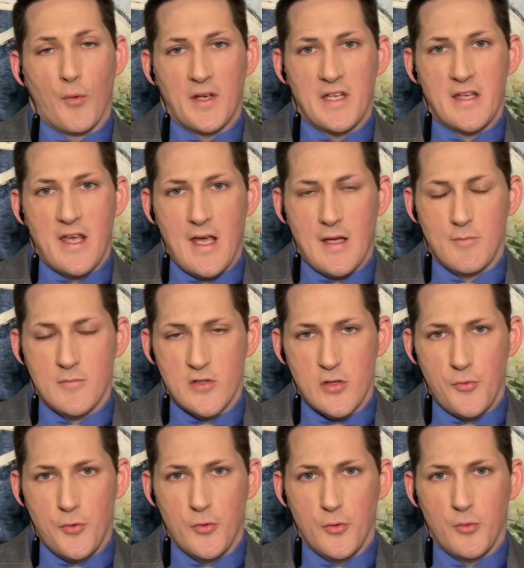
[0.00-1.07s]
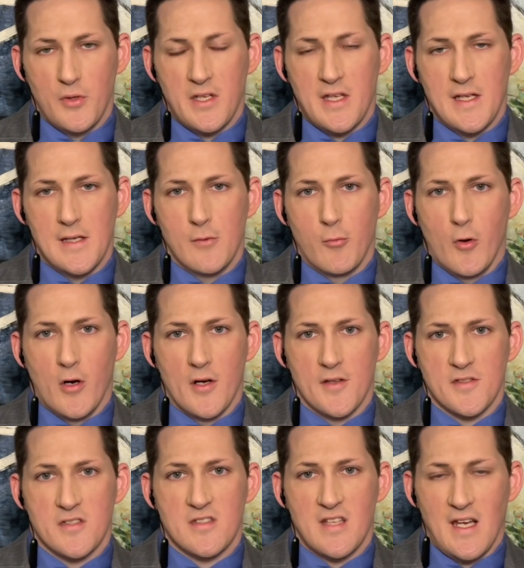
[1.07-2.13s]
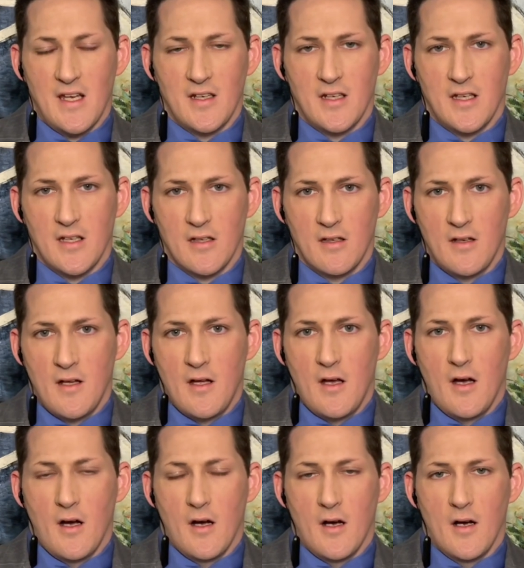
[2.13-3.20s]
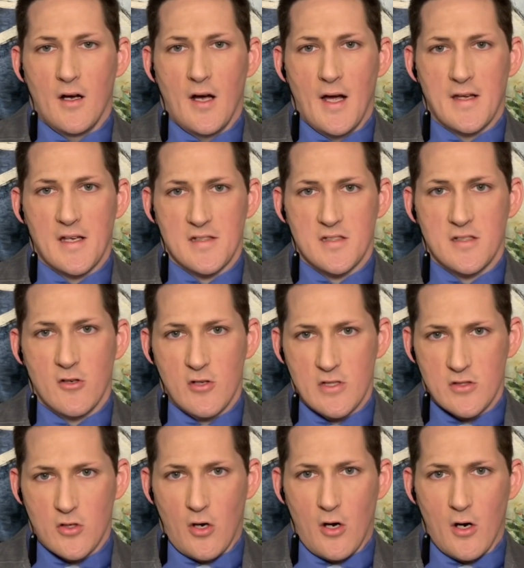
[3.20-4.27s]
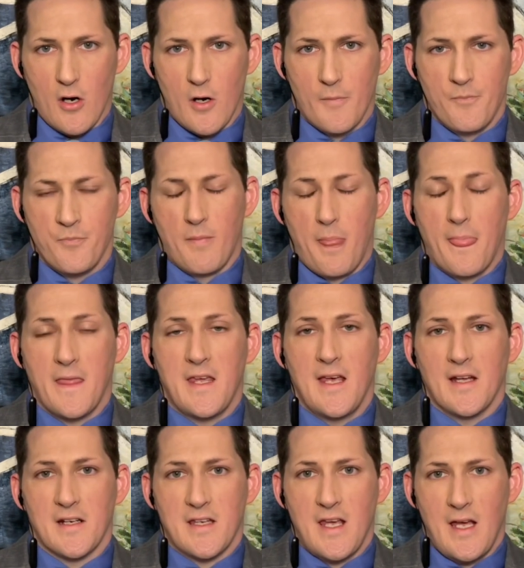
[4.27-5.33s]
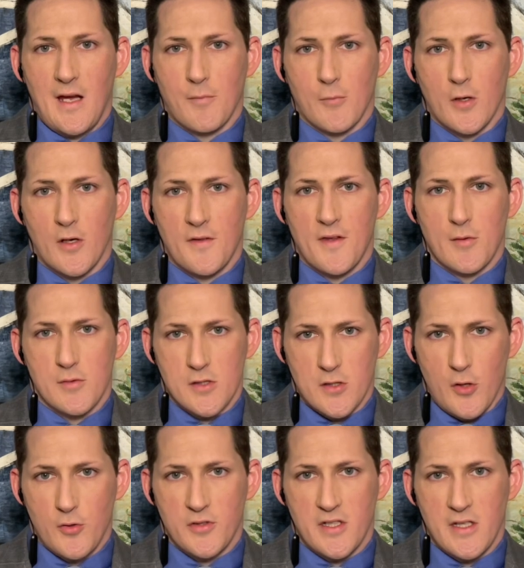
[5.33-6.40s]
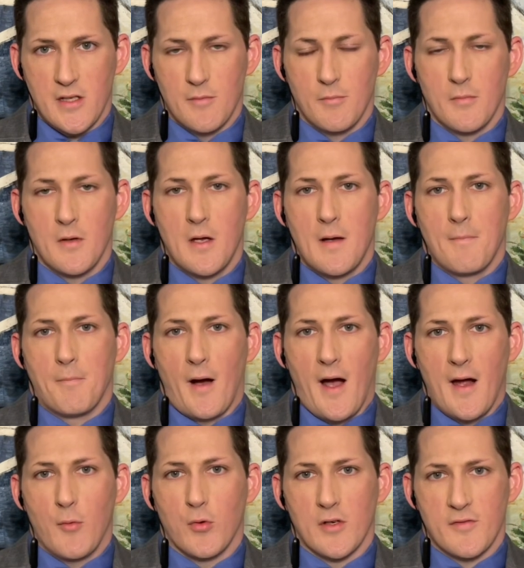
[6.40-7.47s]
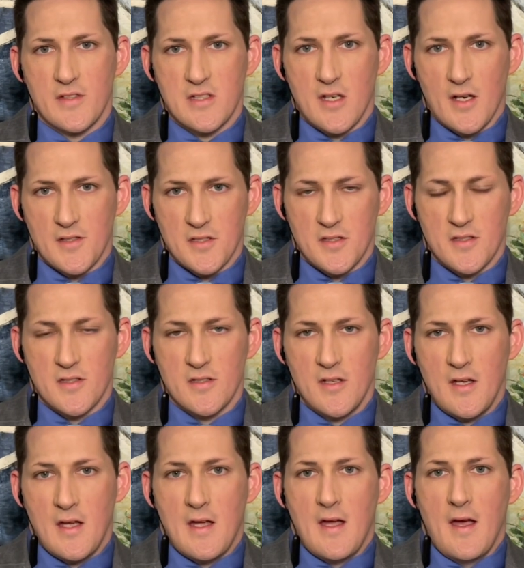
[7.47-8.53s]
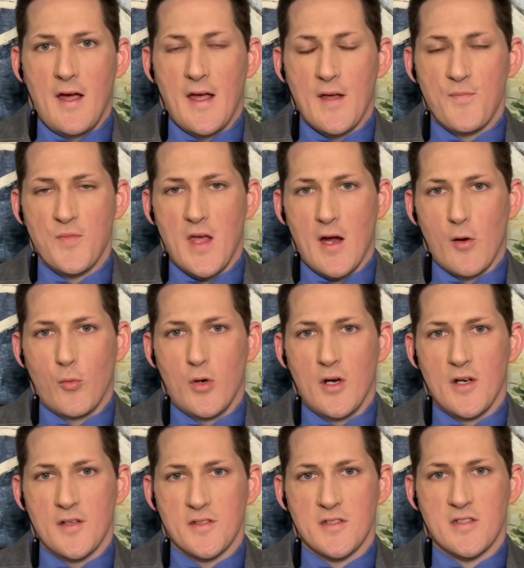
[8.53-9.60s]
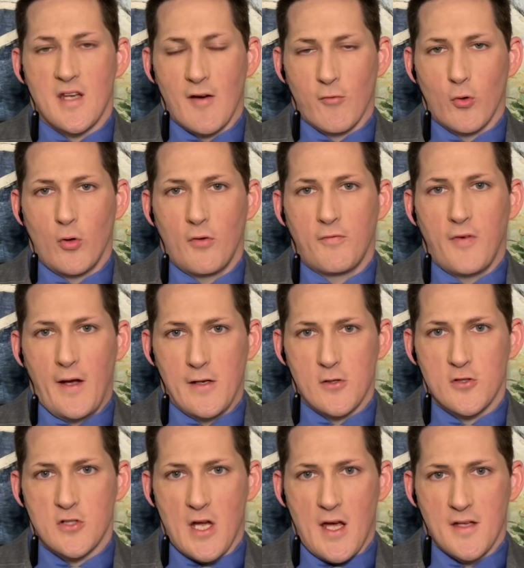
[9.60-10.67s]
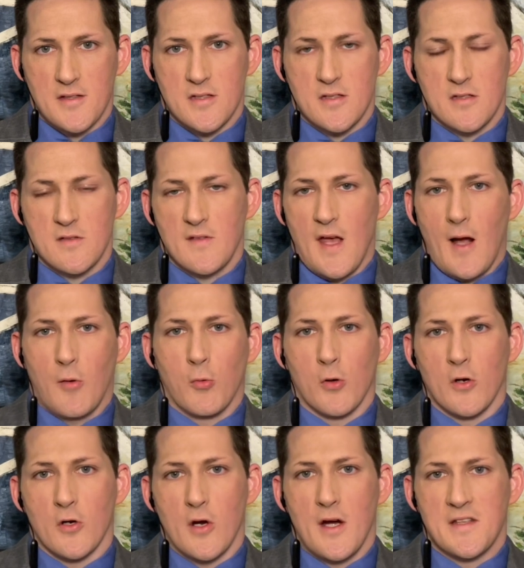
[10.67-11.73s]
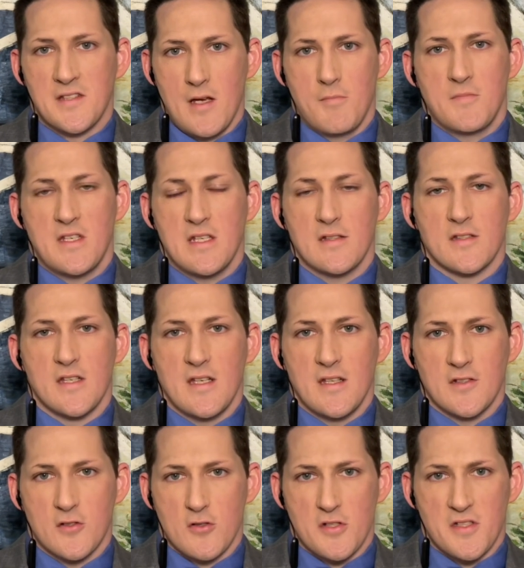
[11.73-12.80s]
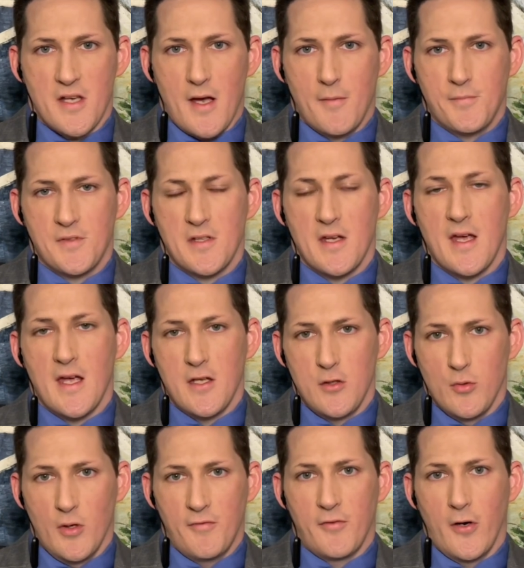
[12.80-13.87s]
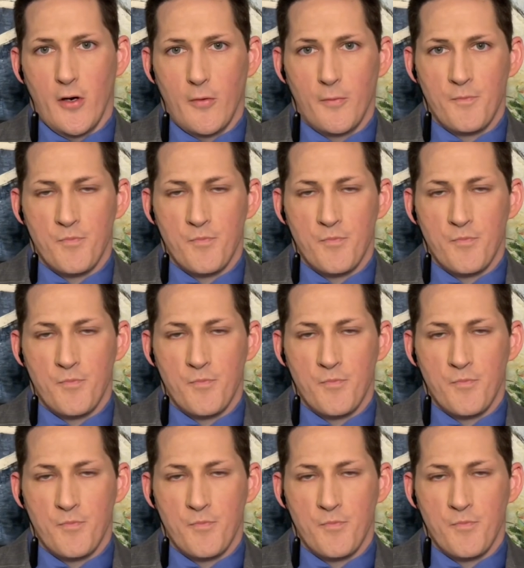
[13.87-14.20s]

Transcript: he came to, he was standing I guess near his car. He had a camera that was loaned to him by one of his cousins, and there was several fighter jets that were attempting to intercept a UFO.